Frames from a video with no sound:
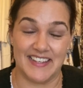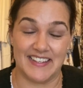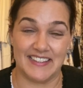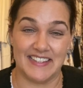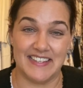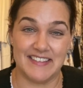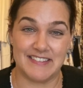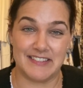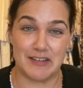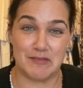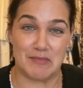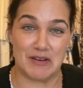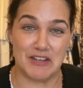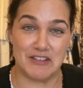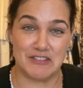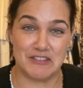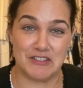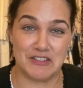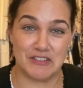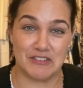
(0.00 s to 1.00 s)
least in my
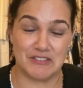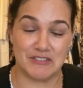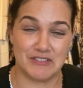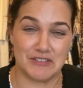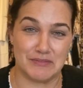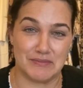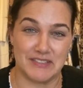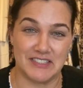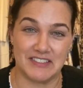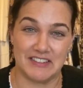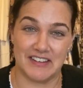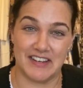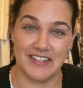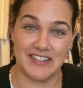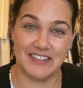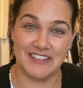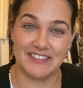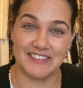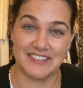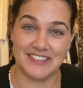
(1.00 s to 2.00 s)
circles, we're kind
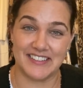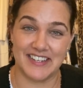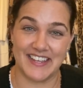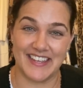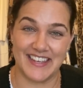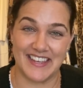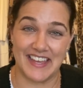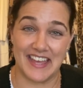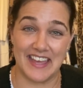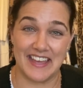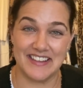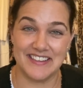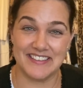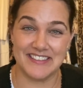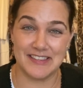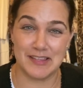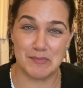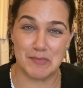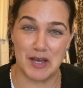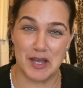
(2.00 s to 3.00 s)
of not shaking hands at
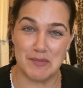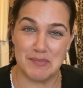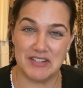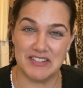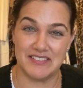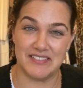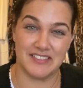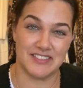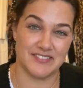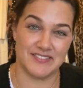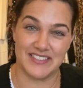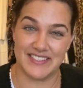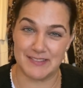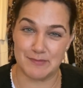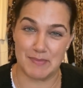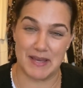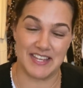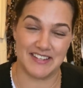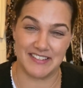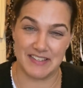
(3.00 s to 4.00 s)
the moment because of this
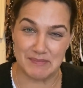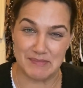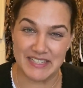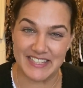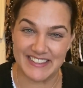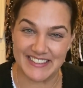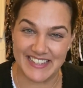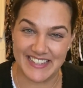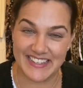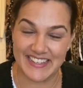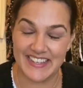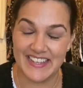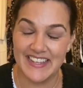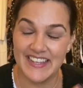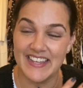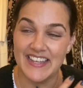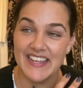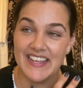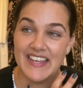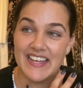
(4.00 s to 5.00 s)
pandemic thing.
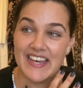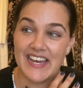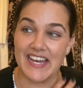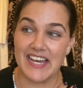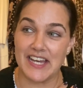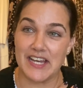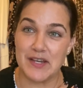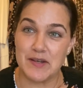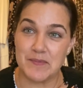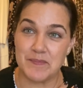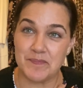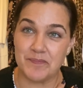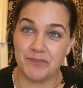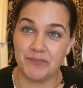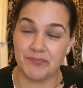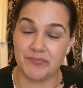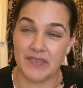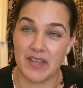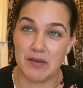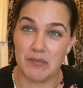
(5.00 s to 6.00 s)

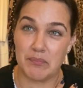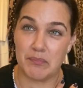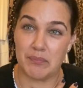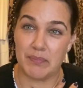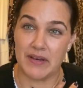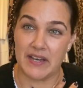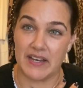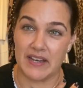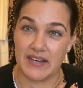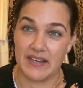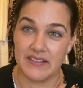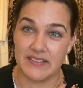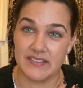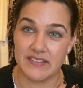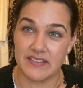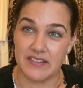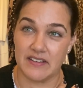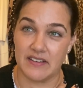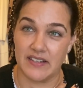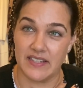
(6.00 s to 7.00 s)
But
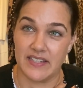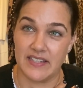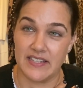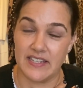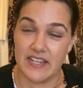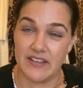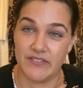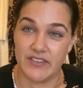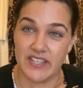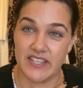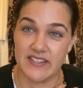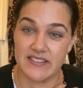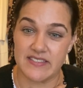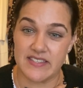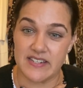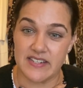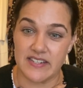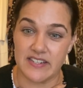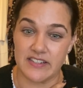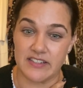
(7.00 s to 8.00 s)
I'd never
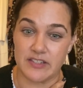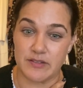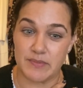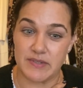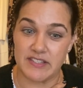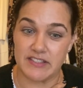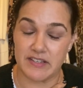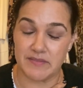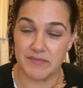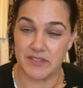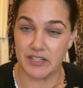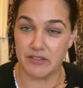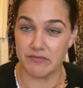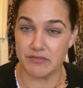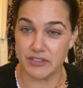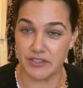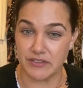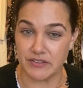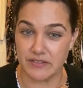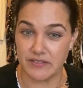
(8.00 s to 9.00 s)
considered it to be something
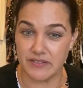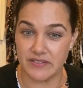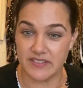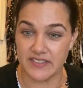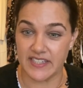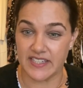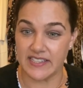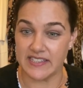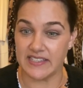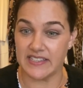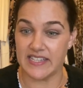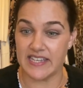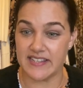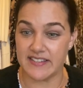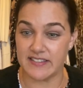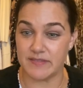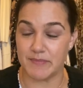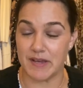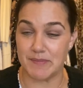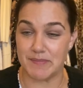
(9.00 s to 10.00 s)
rude
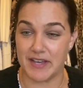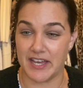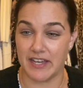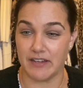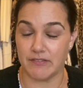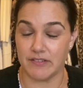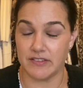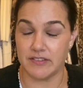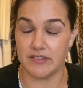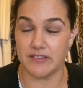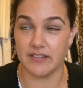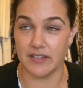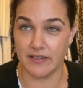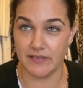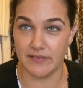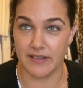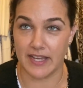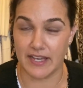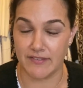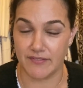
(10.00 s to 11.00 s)
unless my bag was
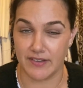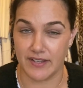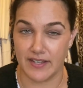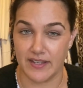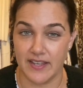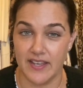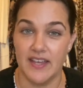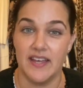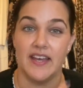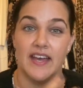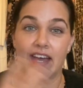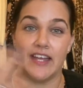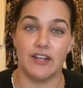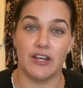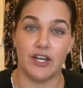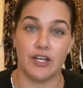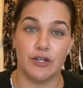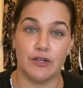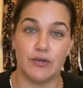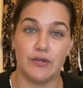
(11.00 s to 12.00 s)
so heavy and
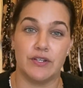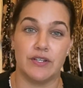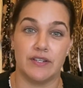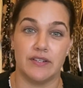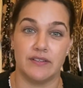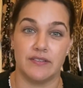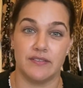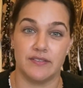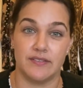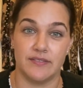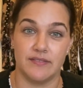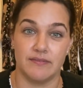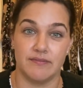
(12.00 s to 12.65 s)
I couldn't